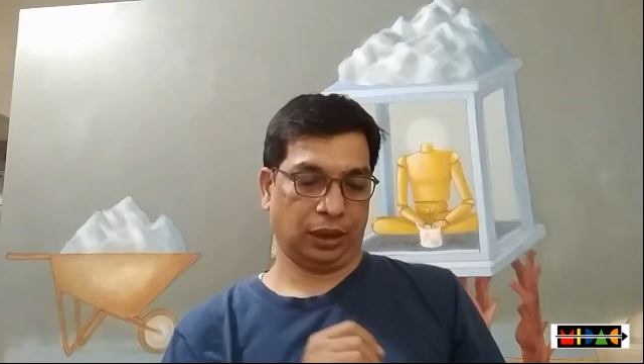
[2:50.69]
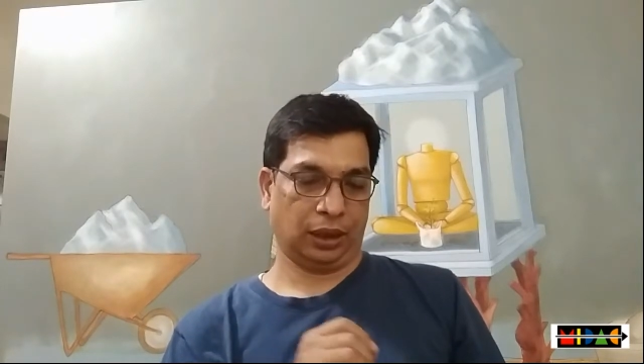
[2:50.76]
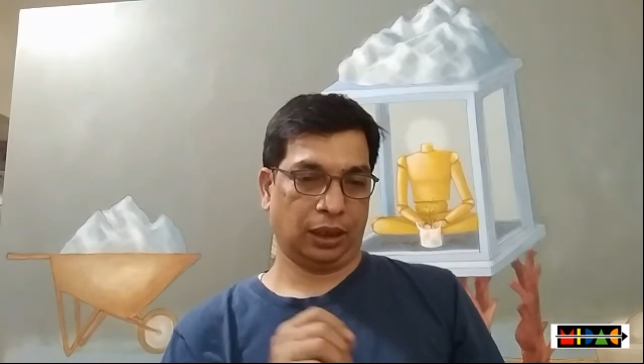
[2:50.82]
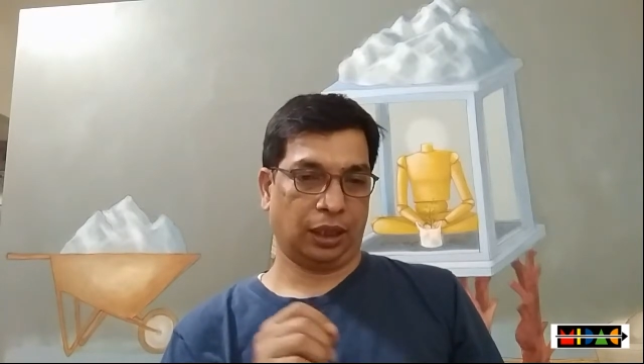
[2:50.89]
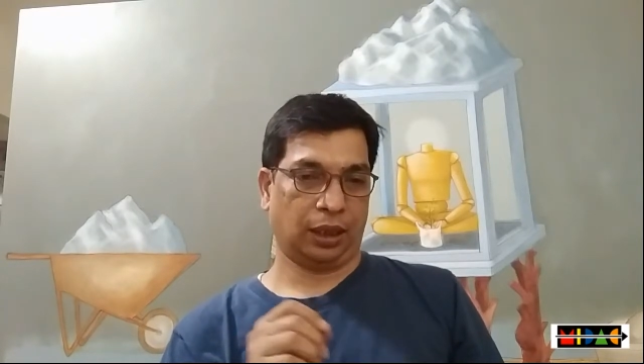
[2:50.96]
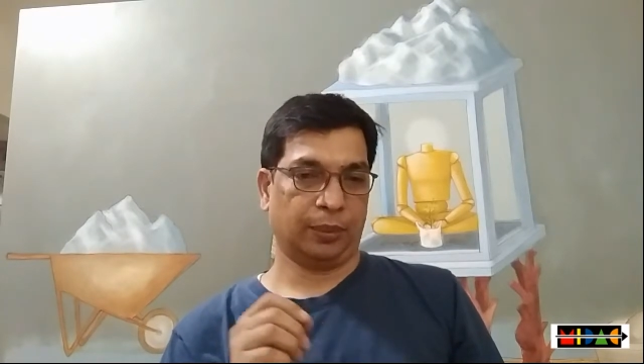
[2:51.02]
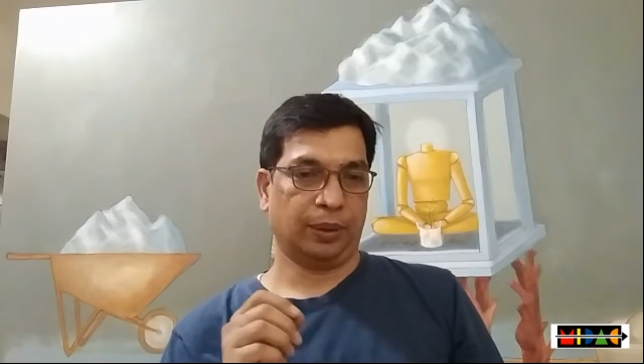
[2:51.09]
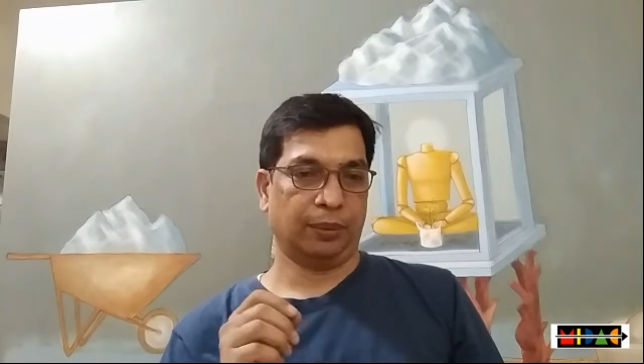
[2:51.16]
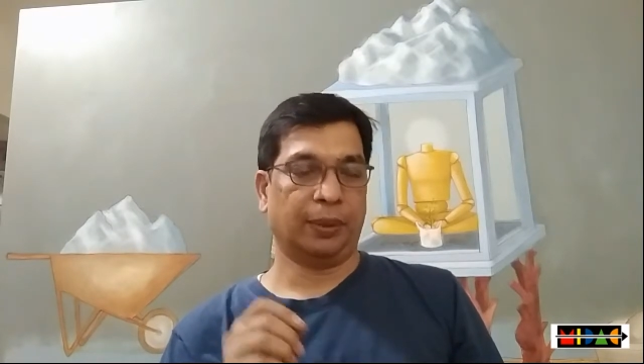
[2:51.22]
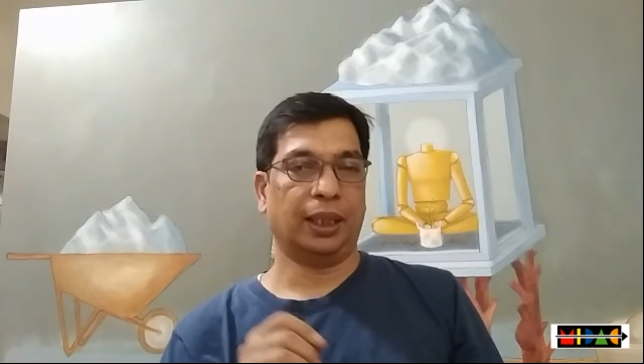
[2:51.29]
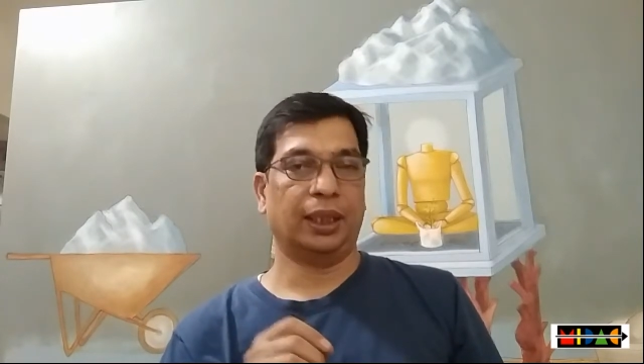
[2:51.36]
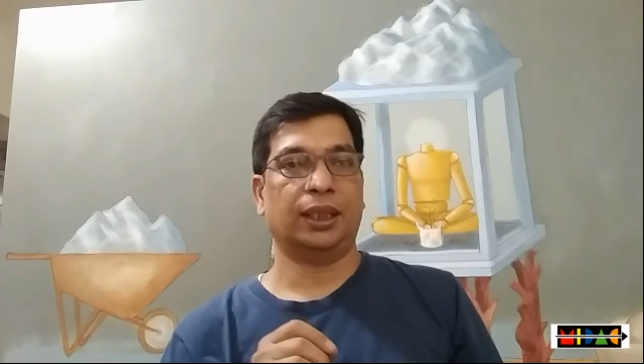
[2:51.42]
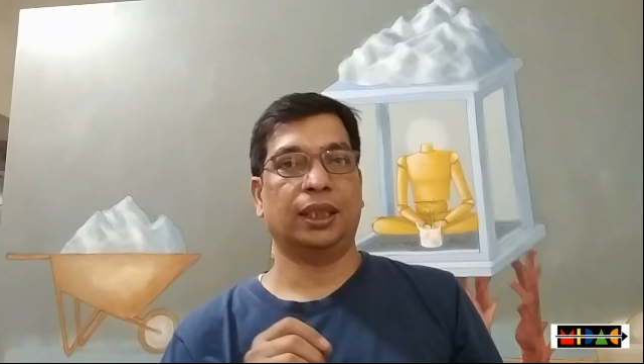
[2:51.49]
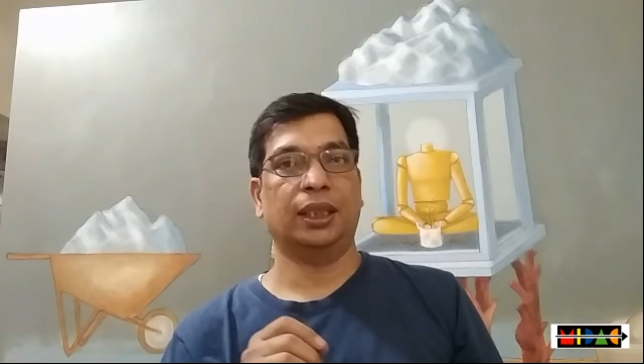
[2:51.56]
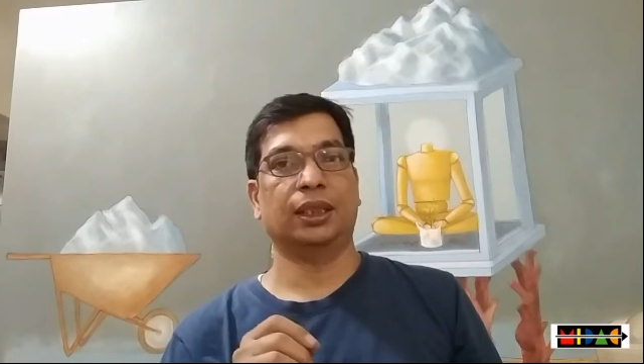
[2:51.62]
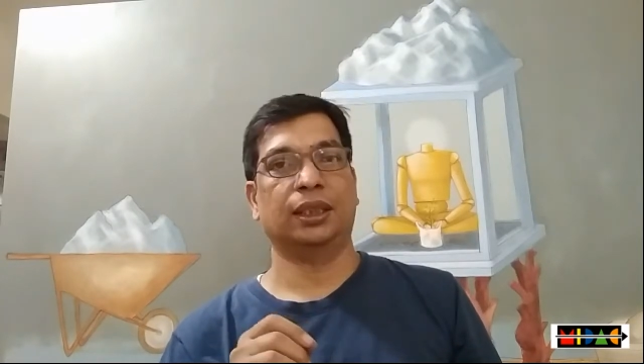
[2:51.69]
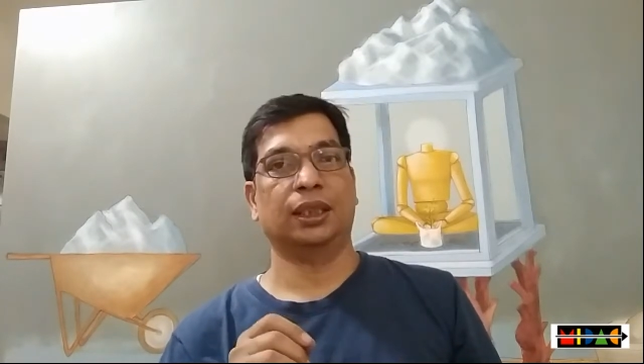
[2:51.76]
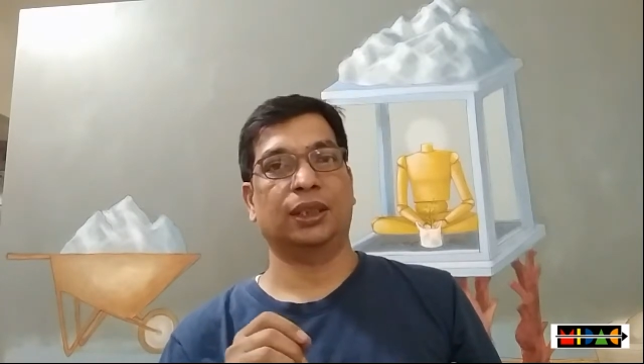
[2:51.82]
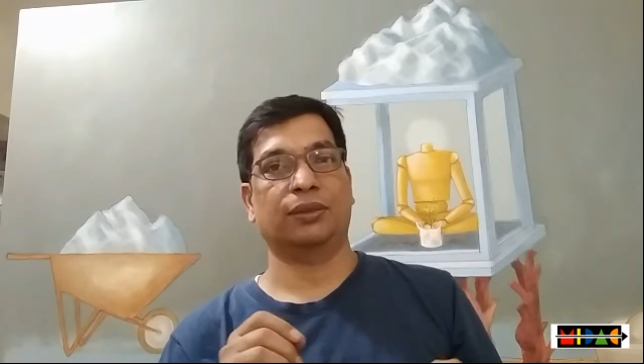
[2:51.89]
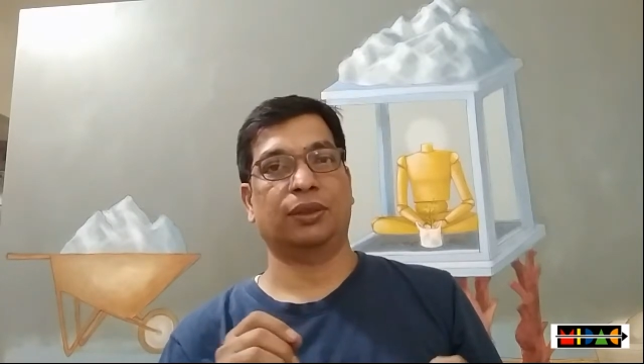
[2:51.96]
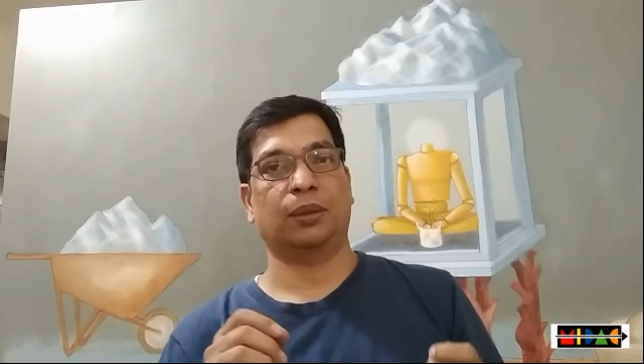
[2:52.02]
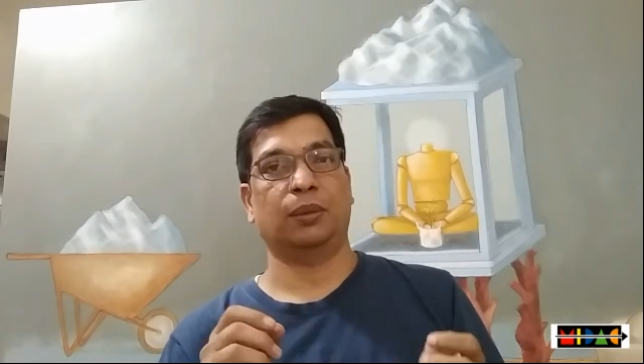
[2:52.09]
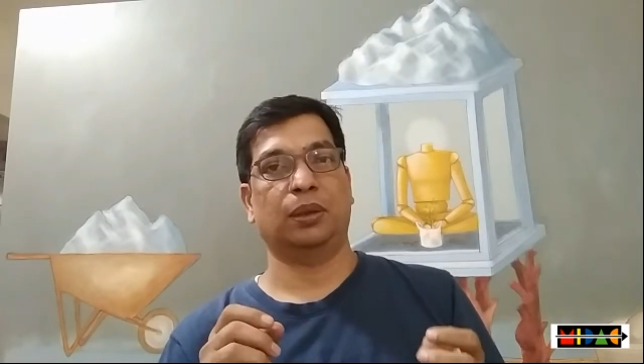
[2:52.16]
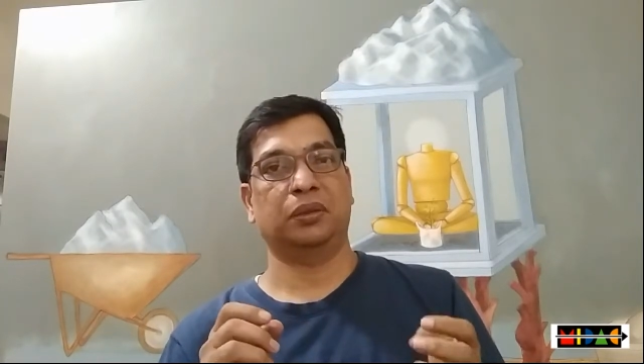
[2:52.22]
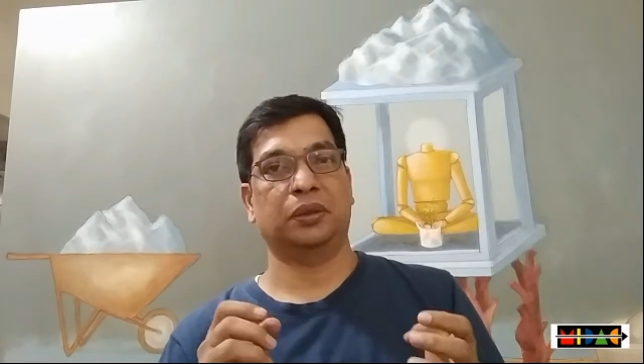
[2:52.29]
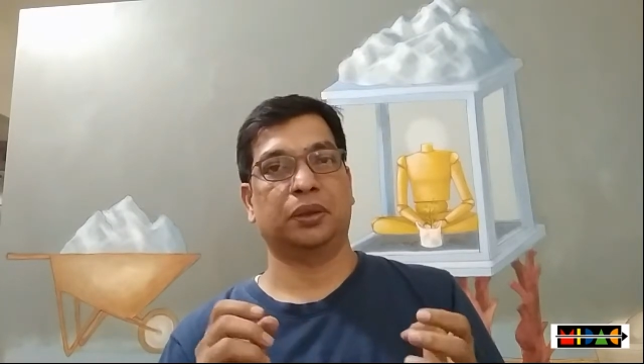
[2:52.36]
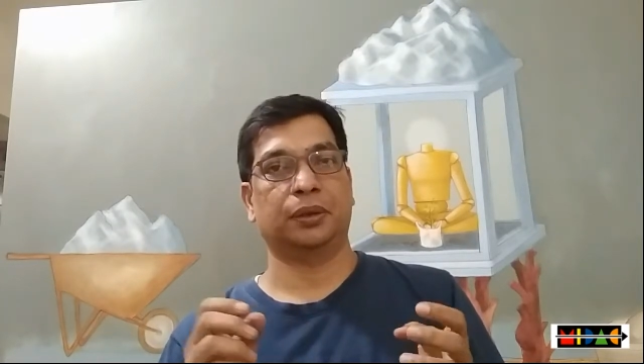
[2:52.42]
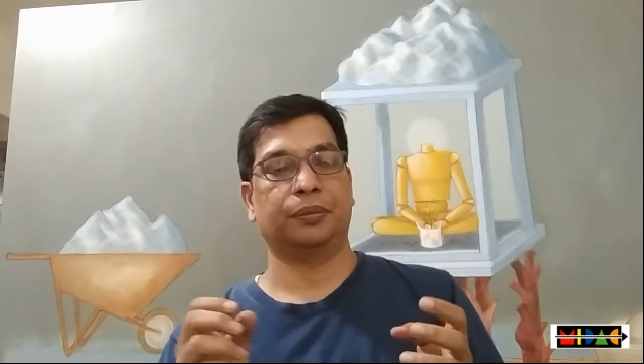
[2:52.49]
and I've been maintaining this for about